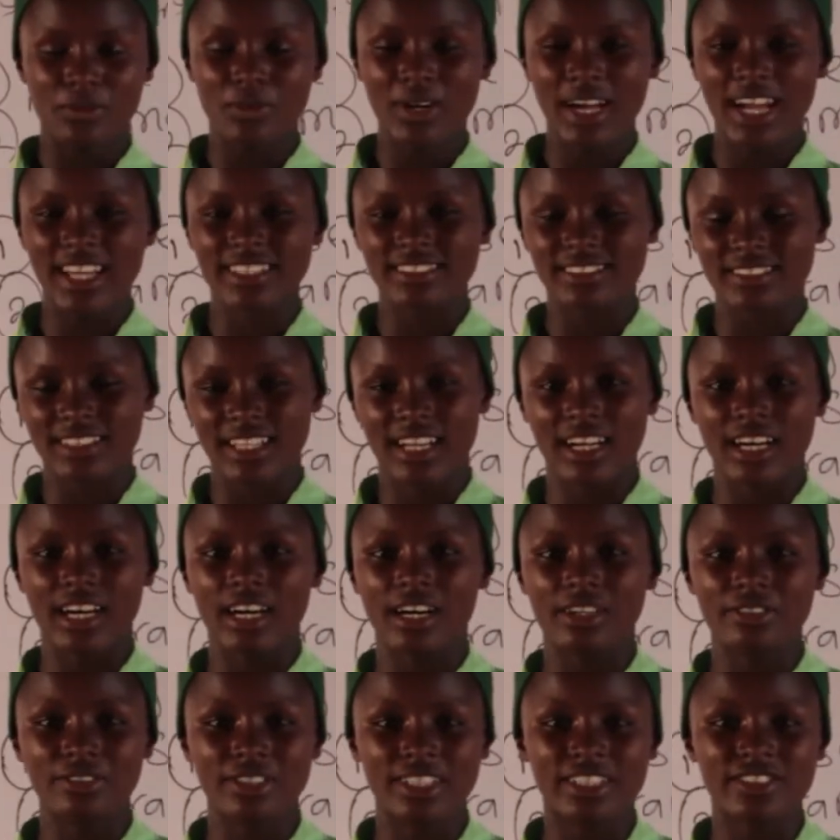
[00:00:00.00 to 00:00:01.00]
The words
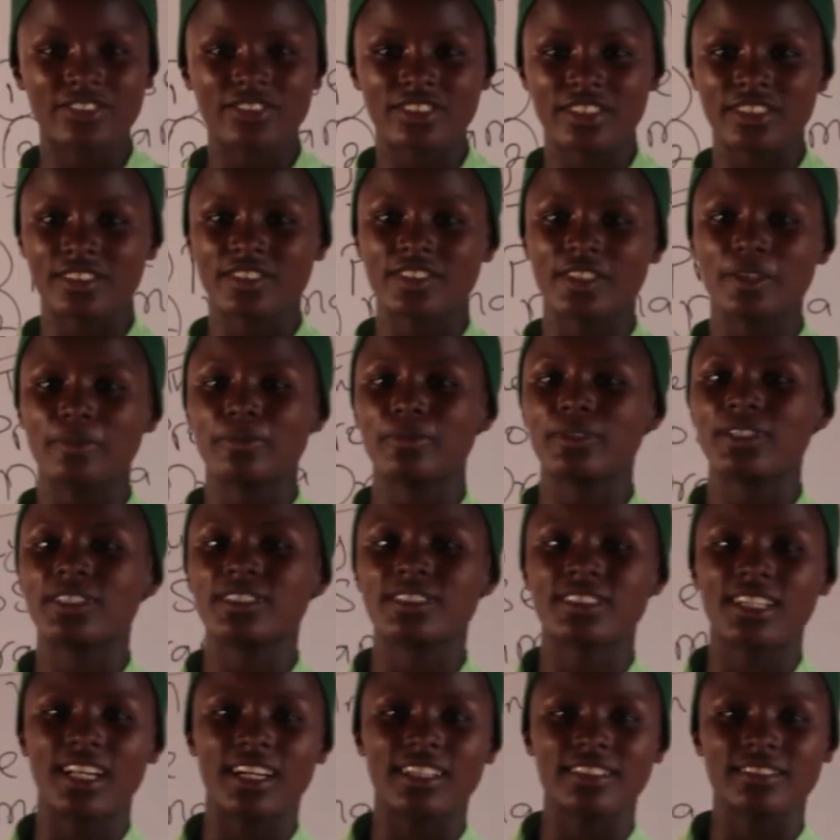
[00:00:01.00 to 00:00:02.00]
are arranged in
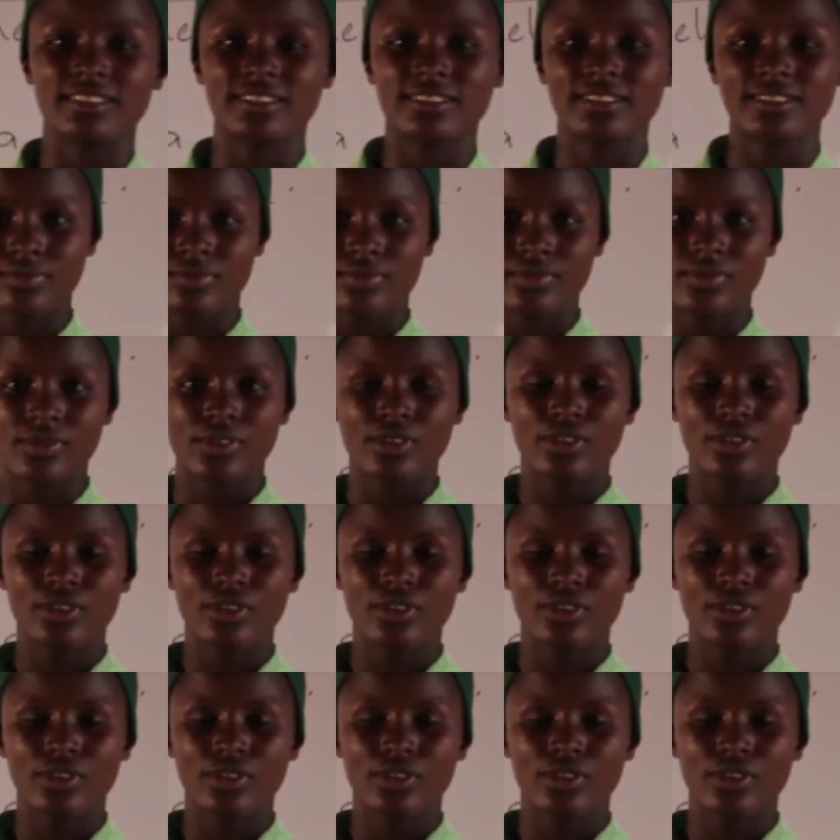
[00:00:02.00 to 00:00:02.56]
separate rhymes,